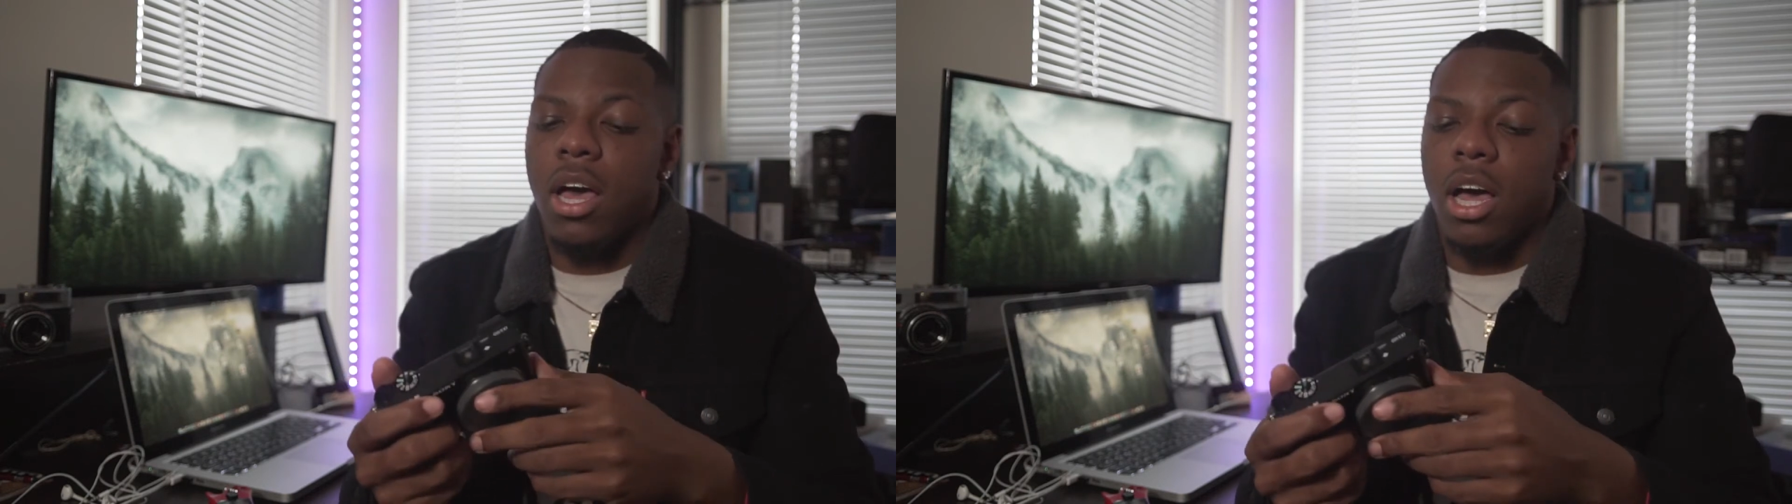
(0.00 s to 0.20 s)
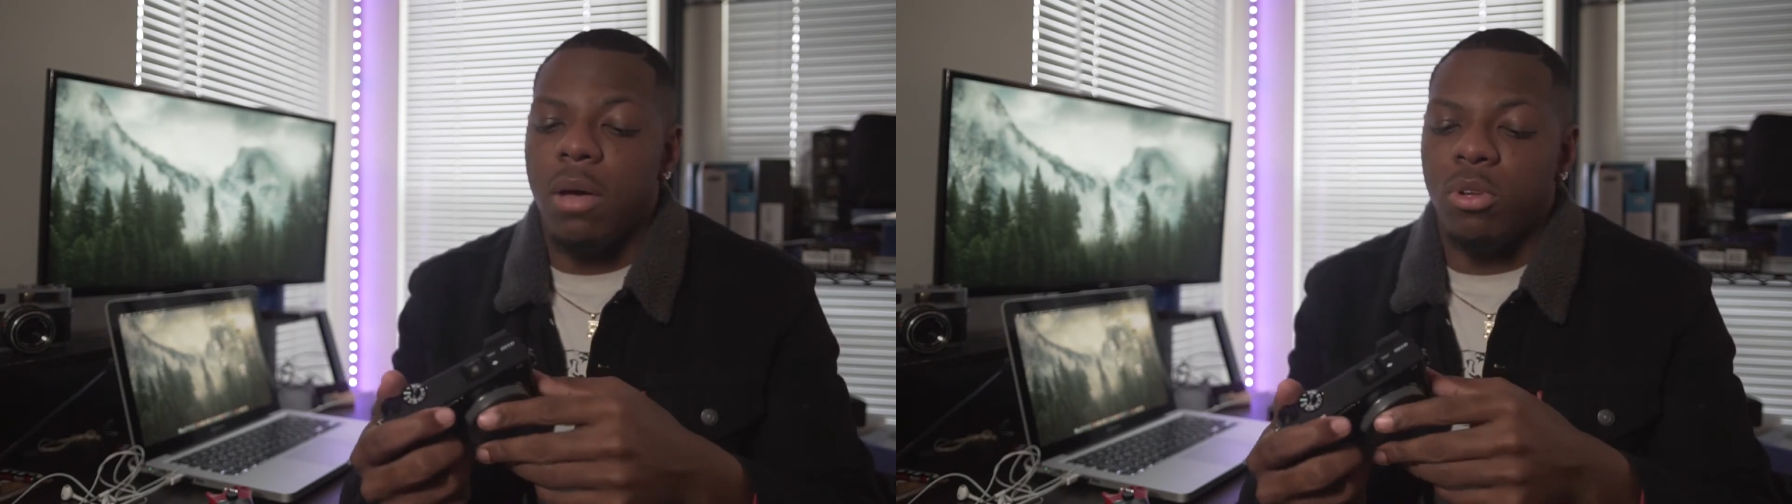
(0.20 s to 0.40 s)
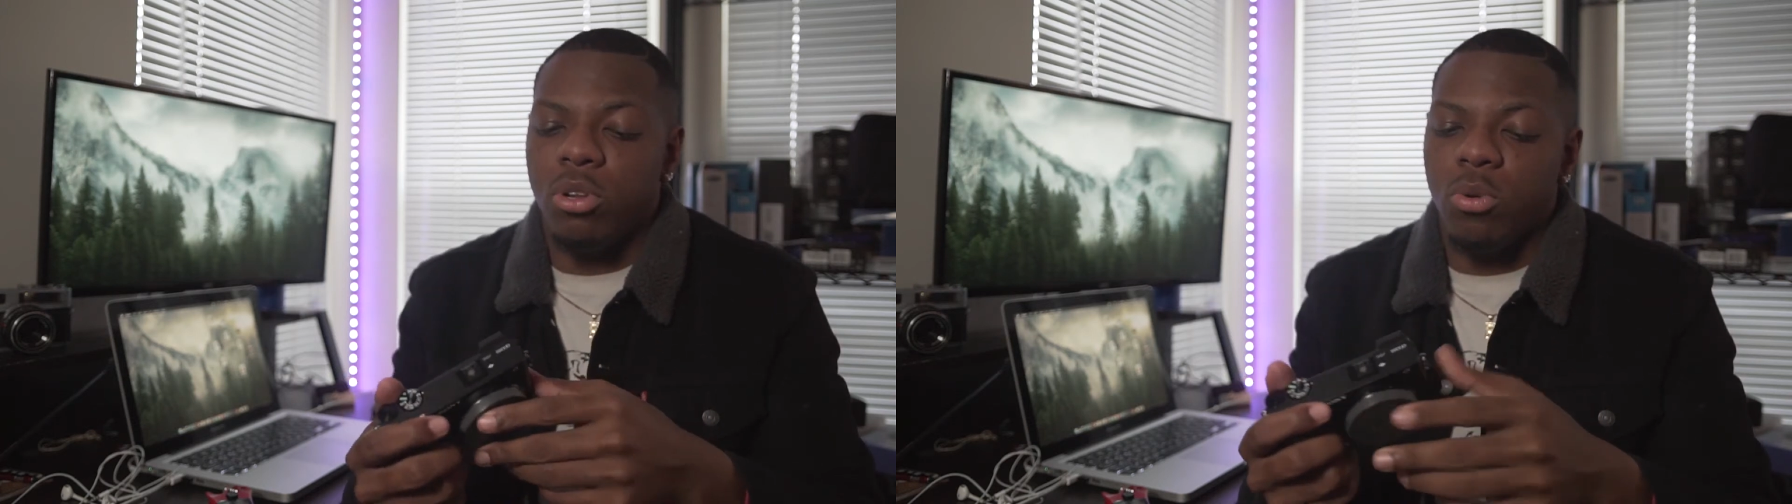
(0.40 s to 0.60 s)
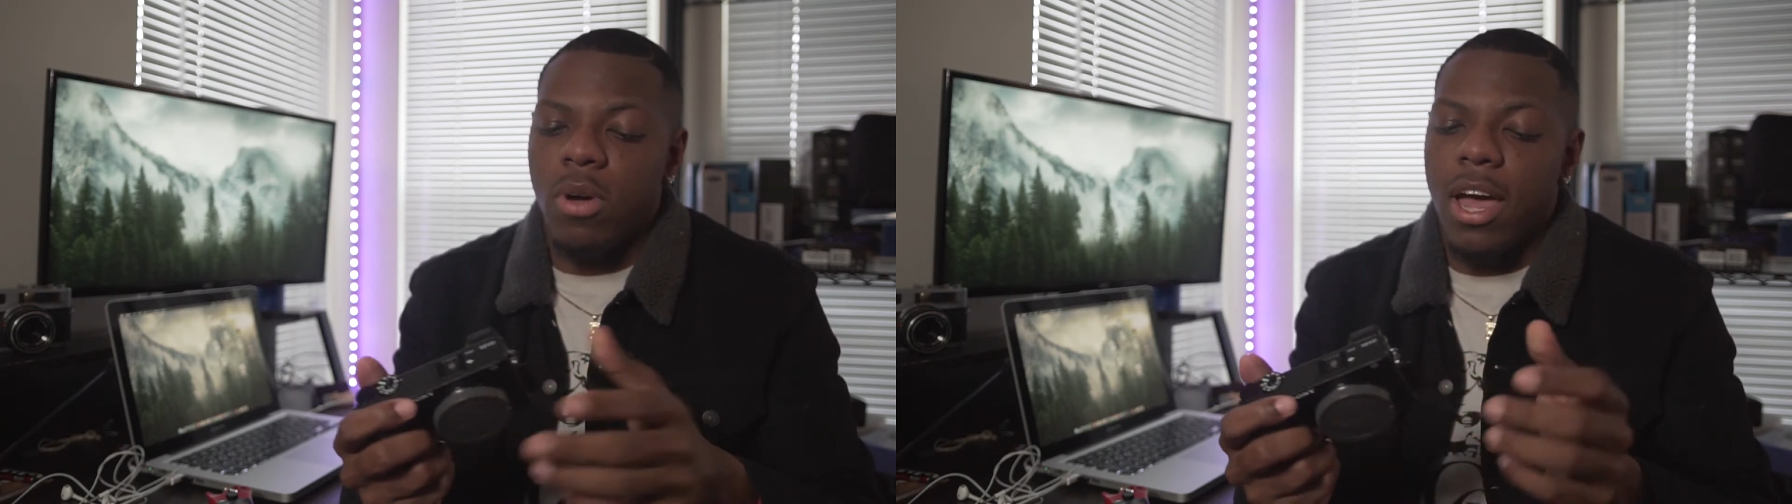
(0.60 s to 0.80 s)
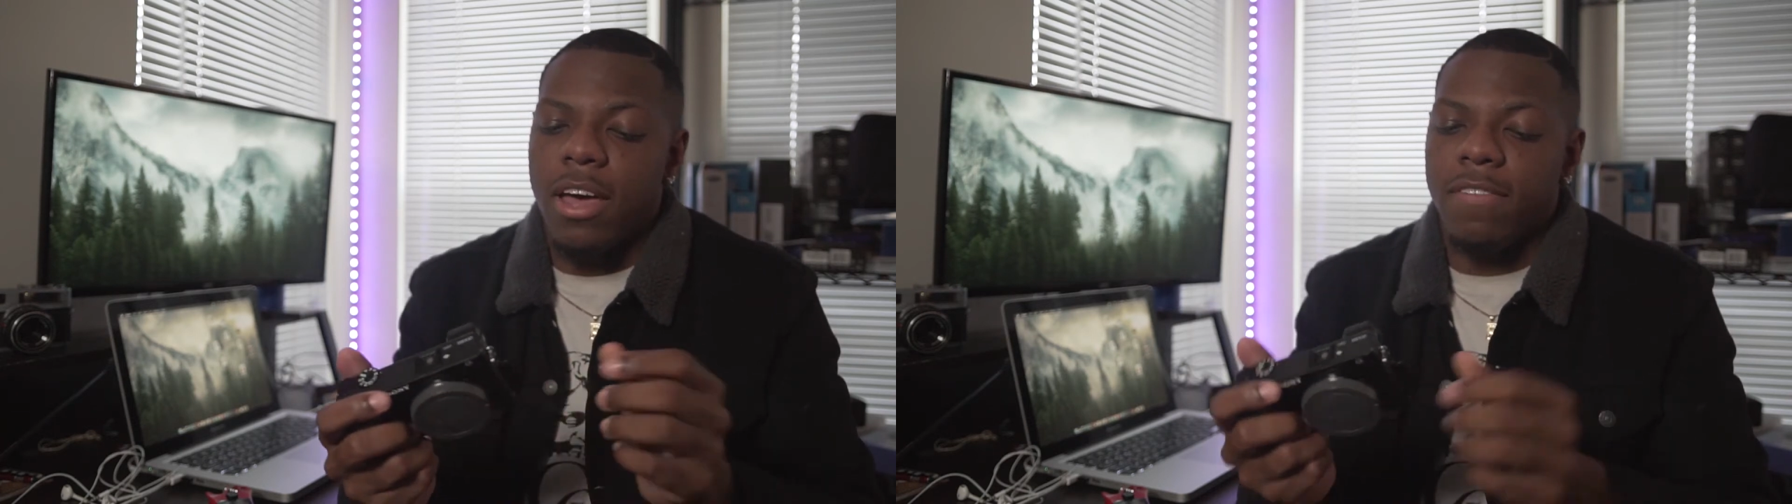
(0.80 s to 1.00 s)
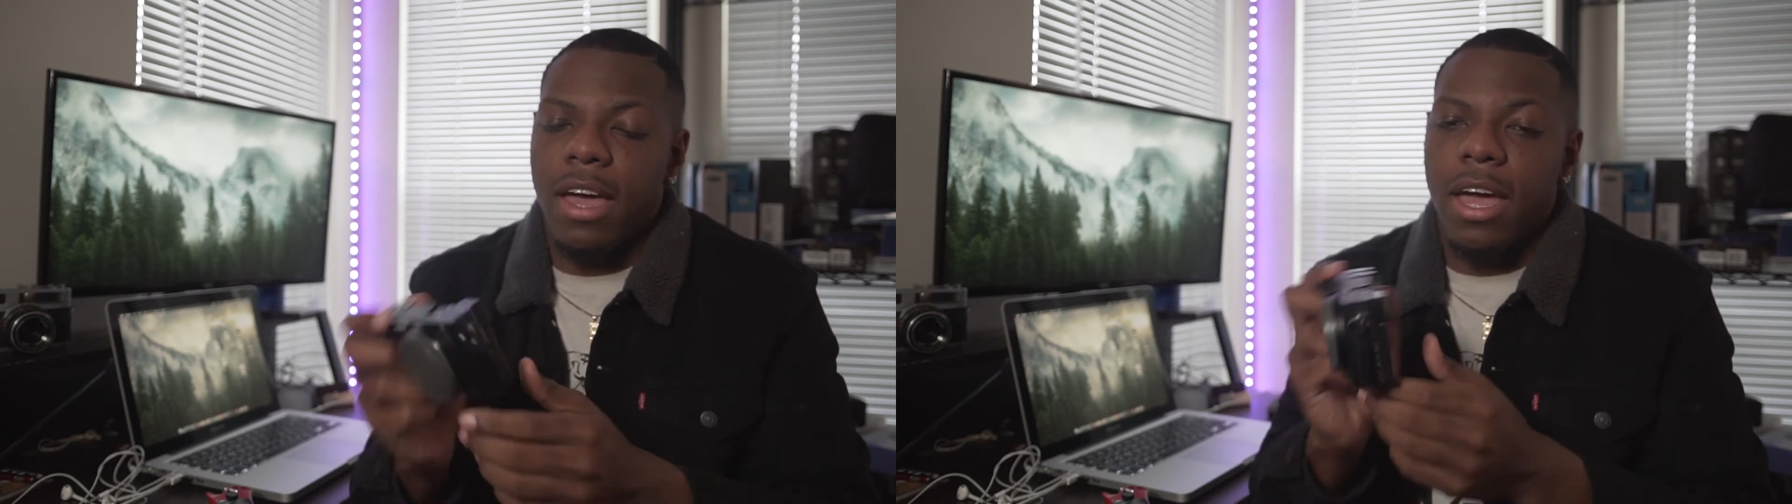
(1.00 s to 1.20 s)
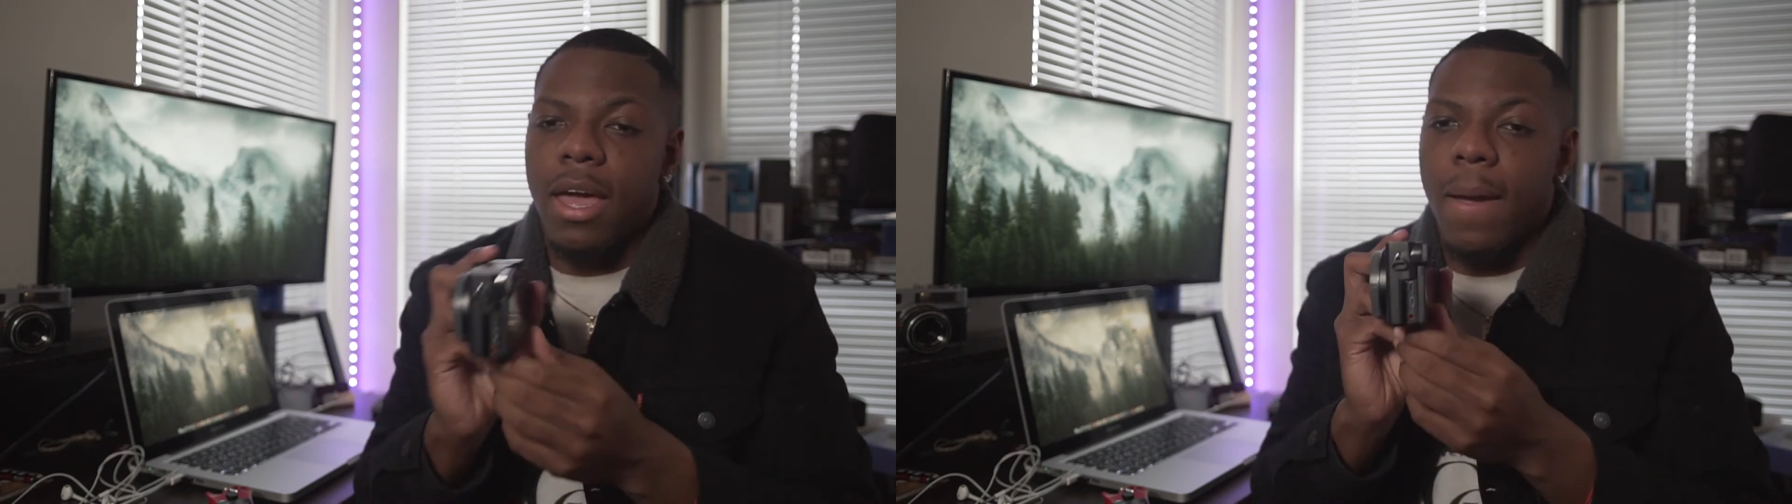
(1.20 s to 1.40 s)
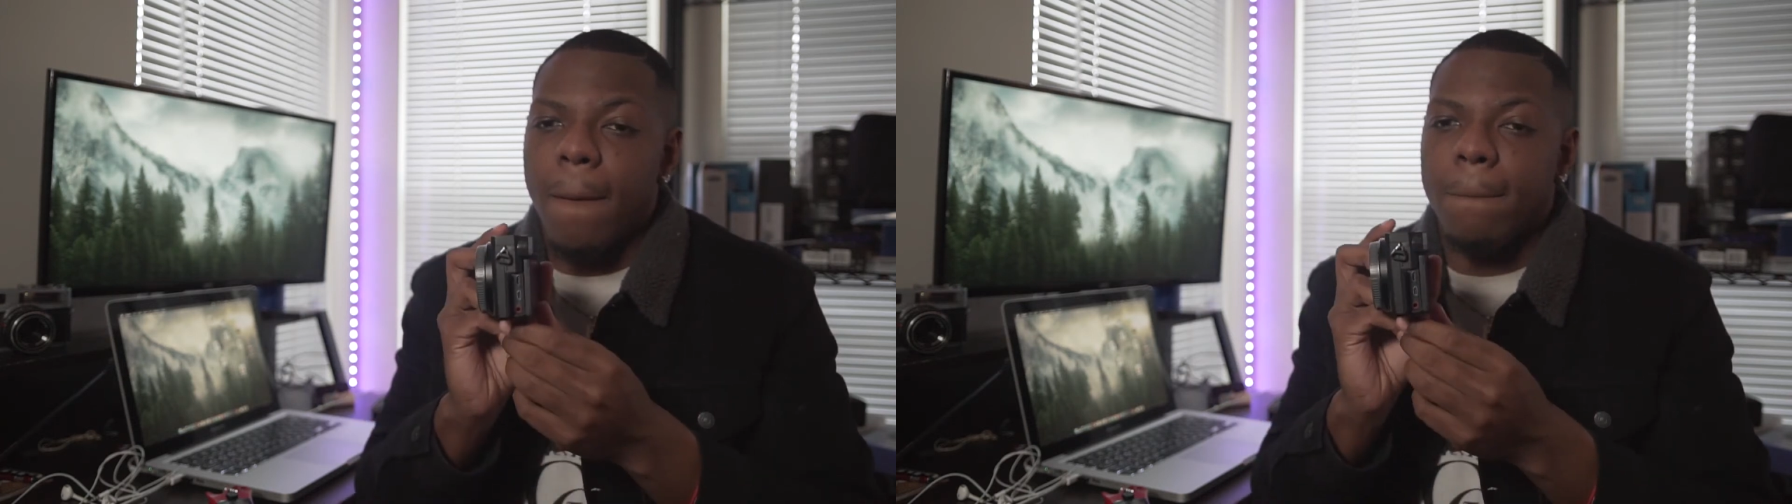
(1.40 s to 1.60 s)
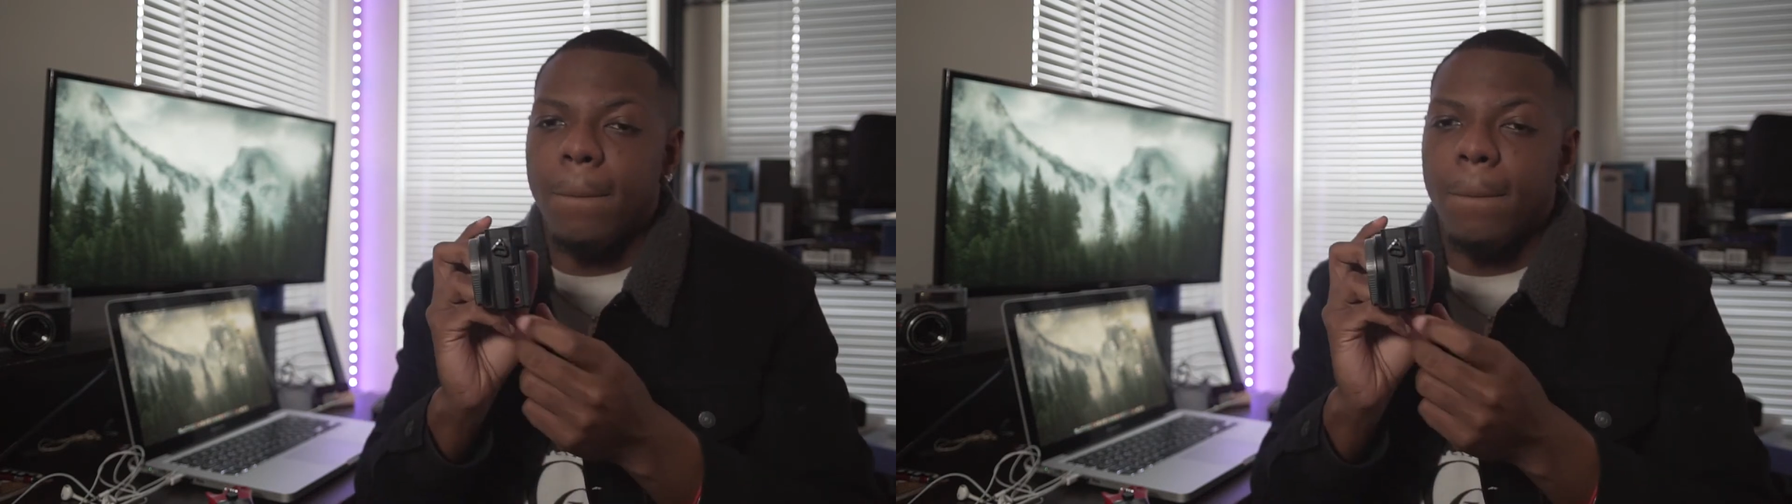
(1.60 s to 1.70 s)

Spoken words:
You do have a